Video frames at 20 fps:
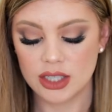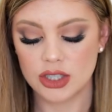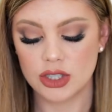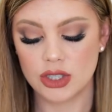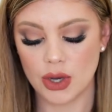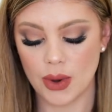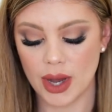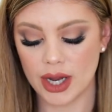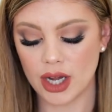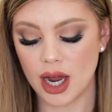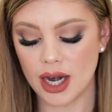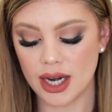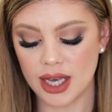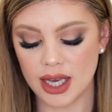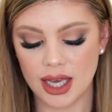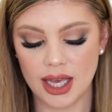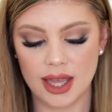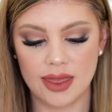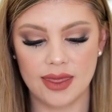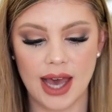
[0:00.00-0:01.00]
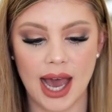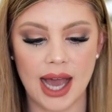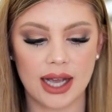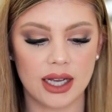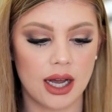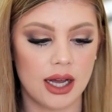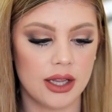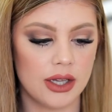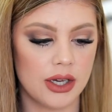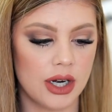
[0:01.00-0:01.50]
So I got it in
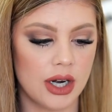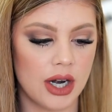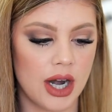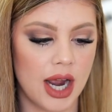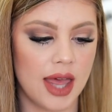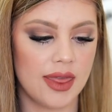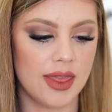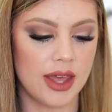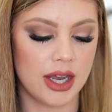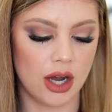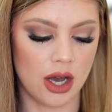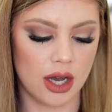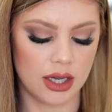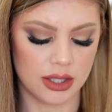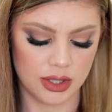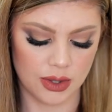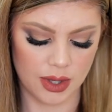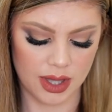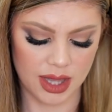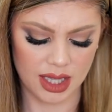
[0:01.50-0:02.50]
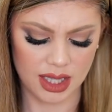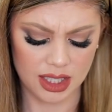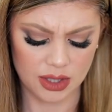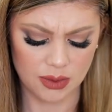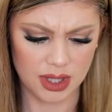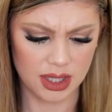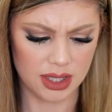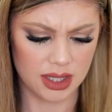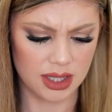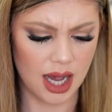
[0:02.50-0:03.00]
that color, and then also I think
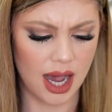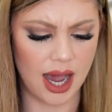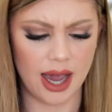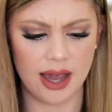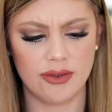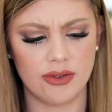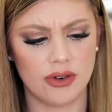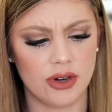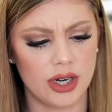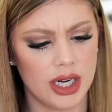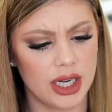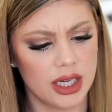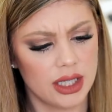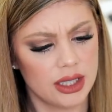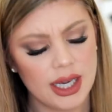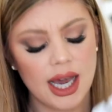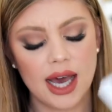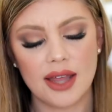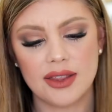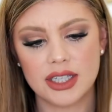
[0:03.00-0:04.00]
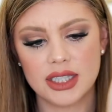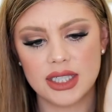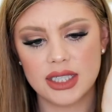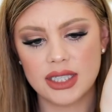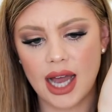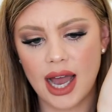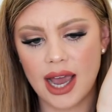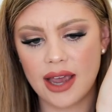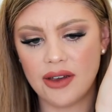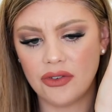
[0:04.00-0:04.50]
this one's ivory. Yeah, this
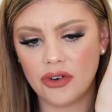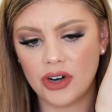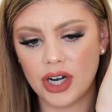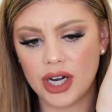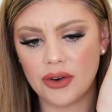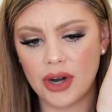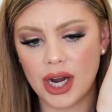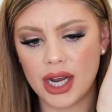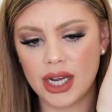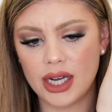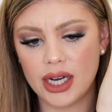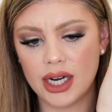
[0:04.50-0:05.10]
is ivory right